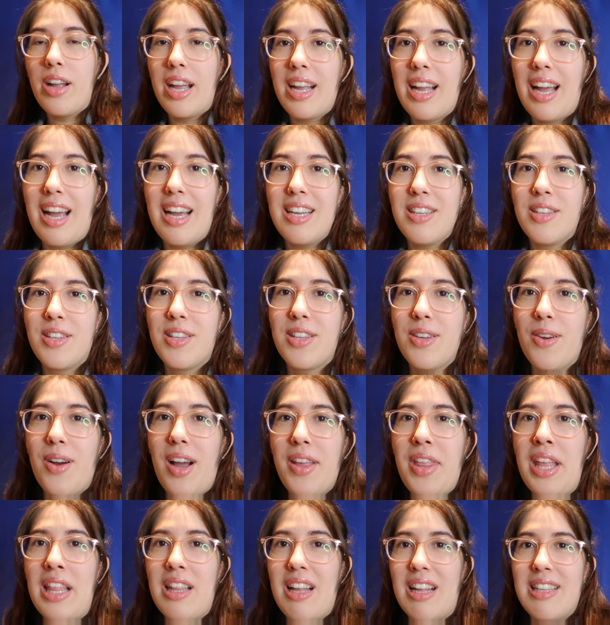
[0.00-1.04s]
okay, guys, so
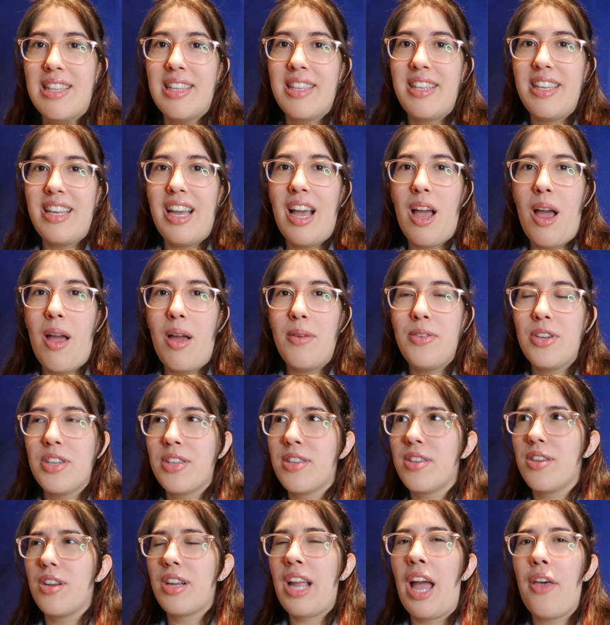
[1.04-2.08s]
I think that's it. Uh,
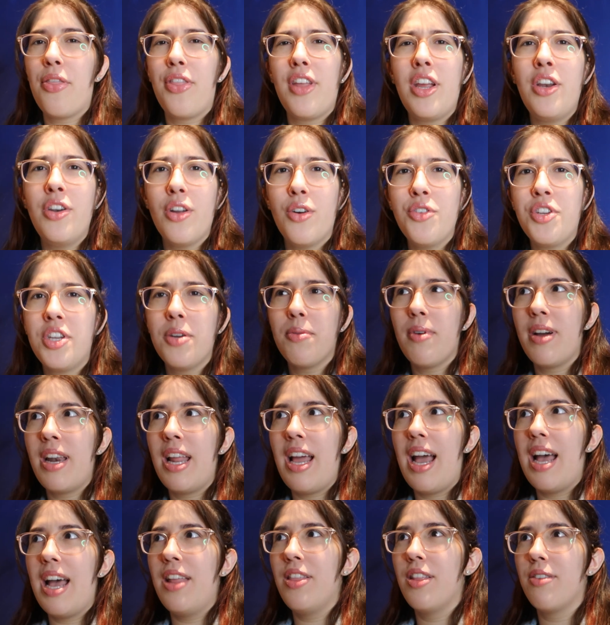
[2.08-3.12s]
just Kathleen, don't you
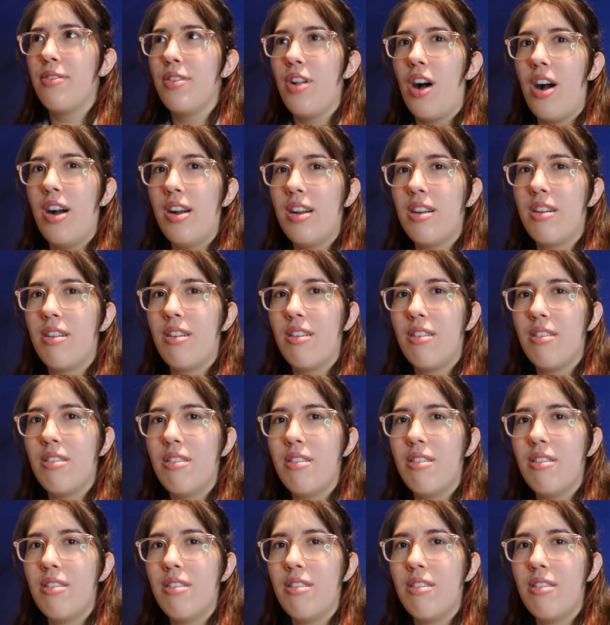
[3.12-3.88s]
want to end the vlog?